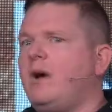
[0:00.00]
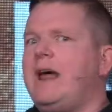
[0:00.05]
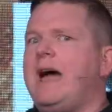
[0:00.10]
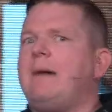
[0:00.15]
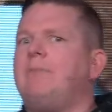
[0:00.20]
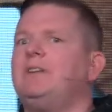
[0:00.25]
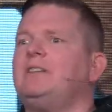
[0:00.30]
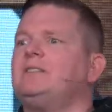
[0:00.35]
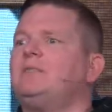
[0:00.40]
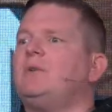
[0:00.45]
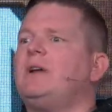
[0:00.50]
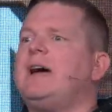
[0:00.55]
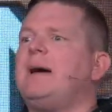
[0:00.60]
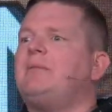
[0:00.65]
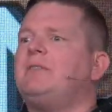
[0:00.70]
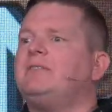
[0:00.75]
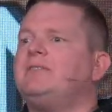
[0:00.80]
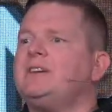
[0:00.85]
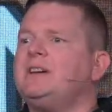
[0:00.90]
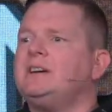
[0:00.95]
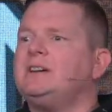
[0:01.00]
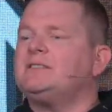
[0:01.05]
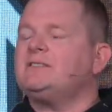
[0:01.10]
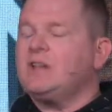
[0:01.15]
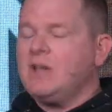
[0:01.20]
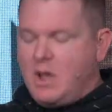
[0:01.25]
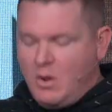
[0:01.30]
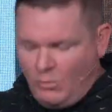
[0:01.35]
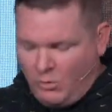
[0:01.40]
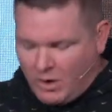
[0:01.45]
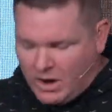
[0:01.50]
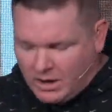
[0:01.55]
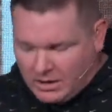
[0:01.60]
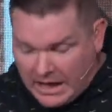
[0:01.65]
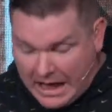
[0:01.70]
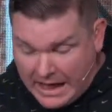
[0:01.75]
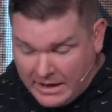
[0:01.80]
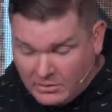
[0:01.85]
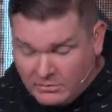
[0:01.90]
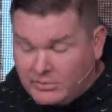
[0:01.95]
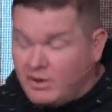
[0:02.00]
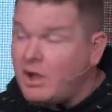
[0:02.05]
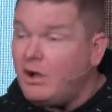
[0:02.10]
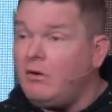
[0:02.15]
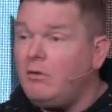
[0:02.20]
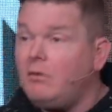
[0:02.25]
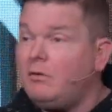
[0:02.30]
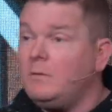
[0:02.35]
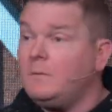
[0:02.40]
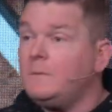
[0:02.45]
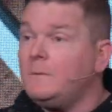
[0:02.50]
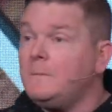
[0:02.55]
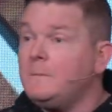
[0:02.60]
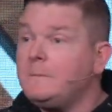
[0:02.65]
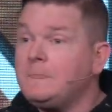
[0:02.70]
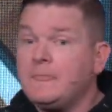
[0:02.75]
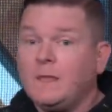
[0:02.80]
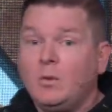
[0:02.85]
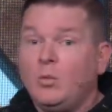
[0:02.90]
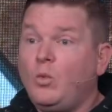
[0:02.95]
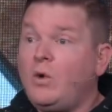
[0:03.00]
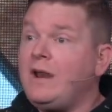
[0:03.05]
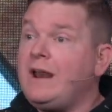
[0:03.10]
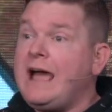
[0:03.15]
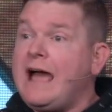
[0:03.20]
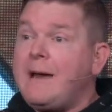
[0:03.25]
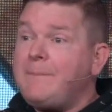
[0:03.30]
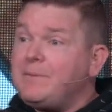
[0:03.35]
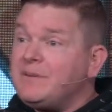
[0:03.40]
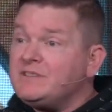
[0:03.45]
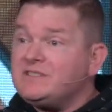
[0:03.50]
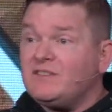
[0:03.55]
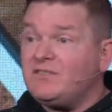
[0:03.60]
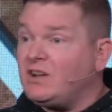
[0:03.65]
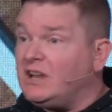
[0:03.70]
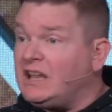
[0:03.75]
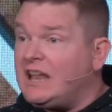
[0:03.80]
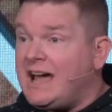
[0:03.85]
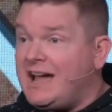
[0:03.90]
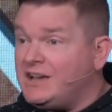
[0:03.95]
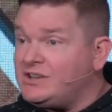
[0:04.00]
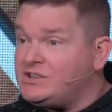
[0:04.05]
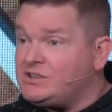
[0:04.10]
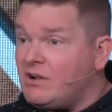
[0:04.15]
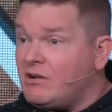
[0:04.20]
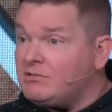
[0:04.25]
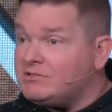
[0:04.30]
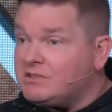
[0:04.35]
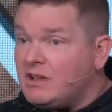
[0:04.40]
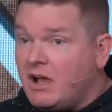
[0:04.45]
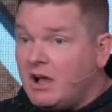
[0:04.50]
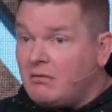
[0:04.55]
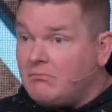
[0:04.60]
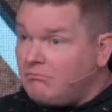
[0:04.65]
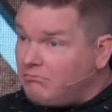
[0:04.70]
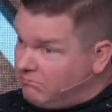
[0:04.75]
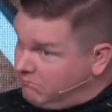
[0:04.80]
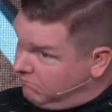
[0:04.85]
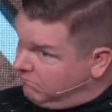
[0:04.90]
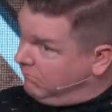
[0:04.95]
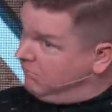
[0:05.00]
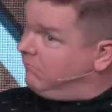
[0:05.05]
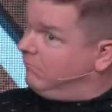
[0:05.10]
What happened to this? Well, I don't know. What happens if Goliath shows up?